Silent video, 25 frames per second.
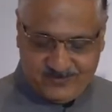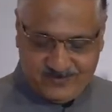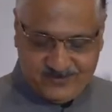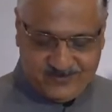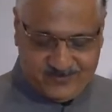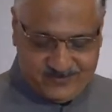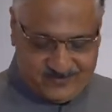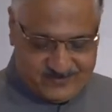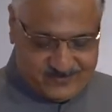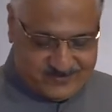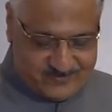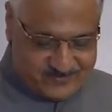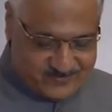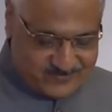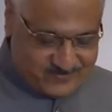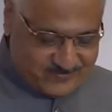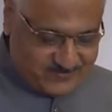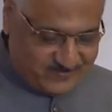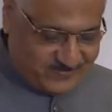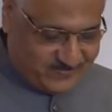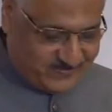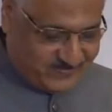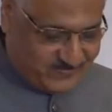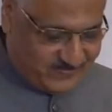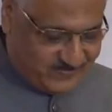
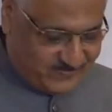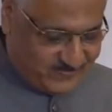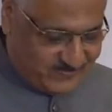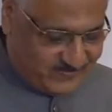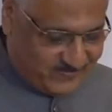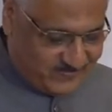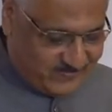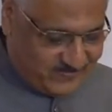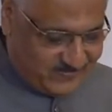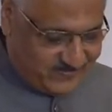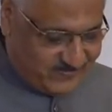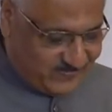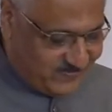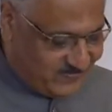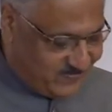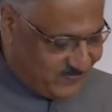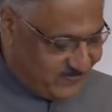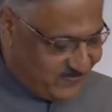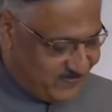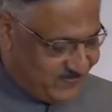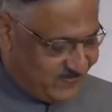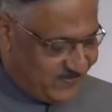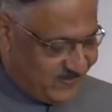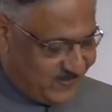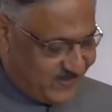
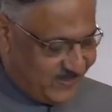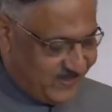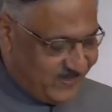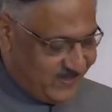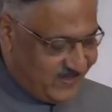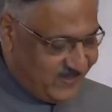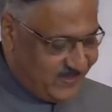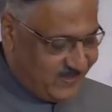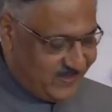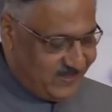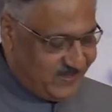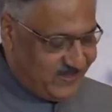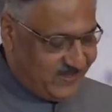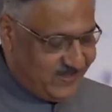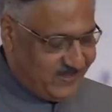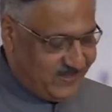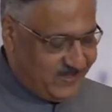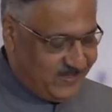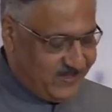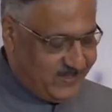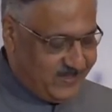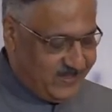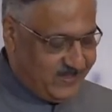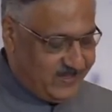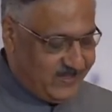
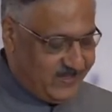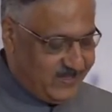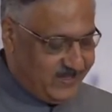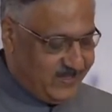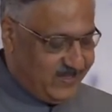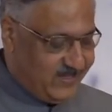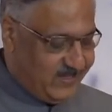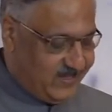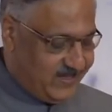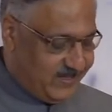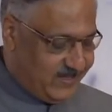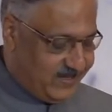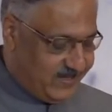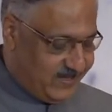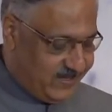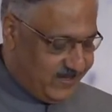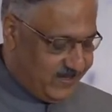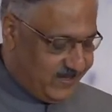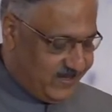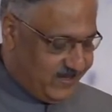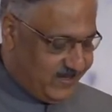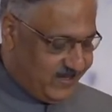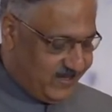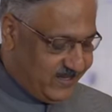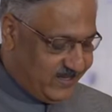
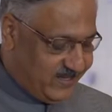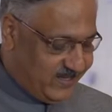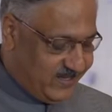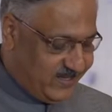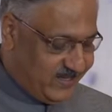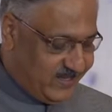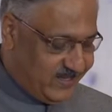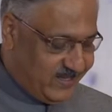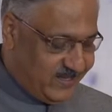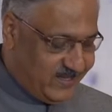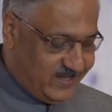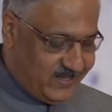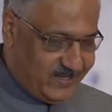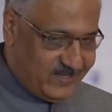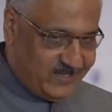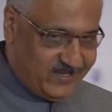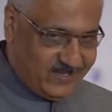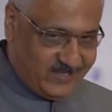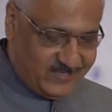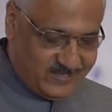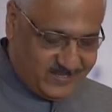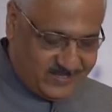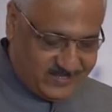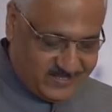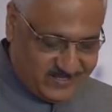
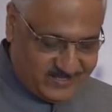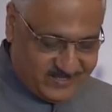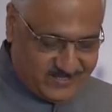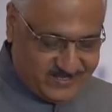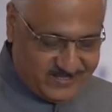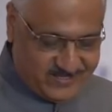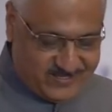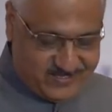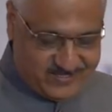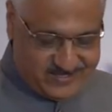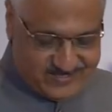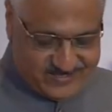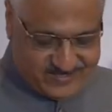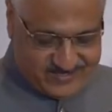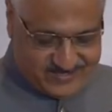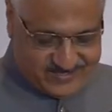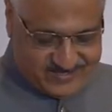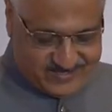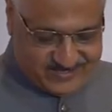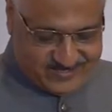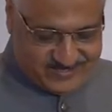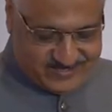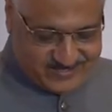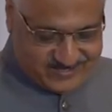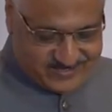
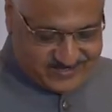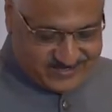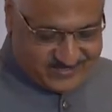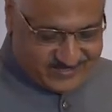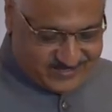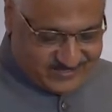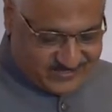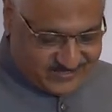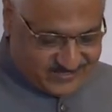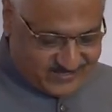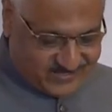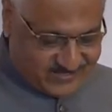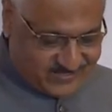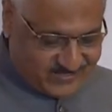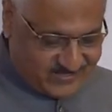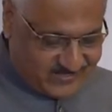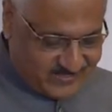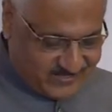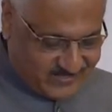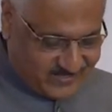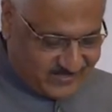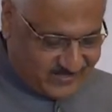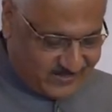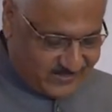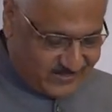
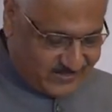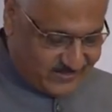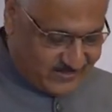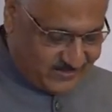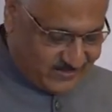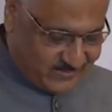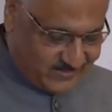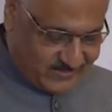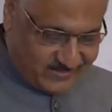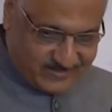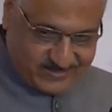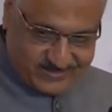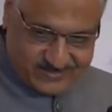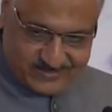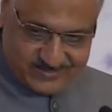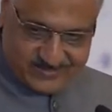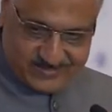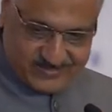(no one is talking)